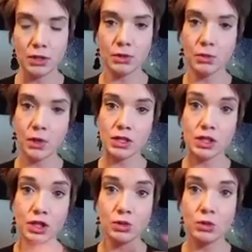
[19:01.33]
you,
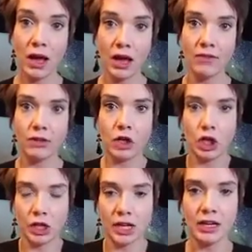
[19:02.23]
once you have
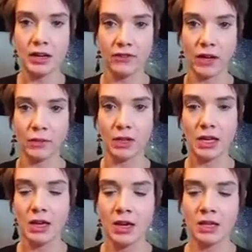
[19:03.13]
created a
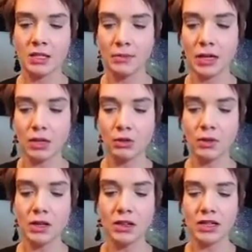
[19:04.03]
family, to make you
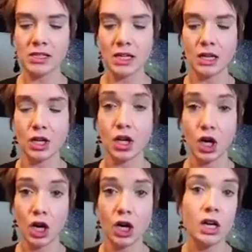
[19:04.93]
realize that your
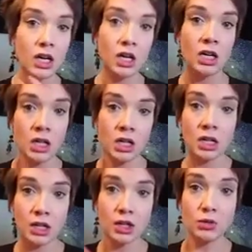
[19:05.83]
car,
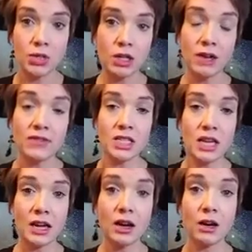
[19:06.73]
you still have to
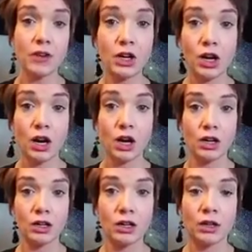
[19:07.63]
take care of your
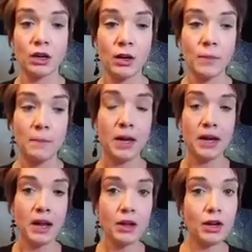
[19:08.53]
car.
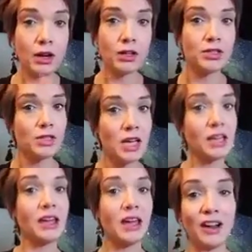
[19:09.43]
But now you're also
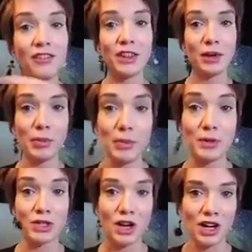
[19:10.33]
taking care of other
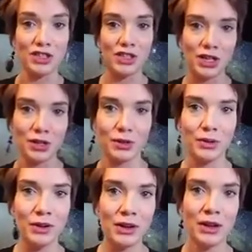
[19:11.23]
people's cars
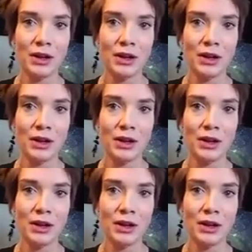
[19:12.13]
too.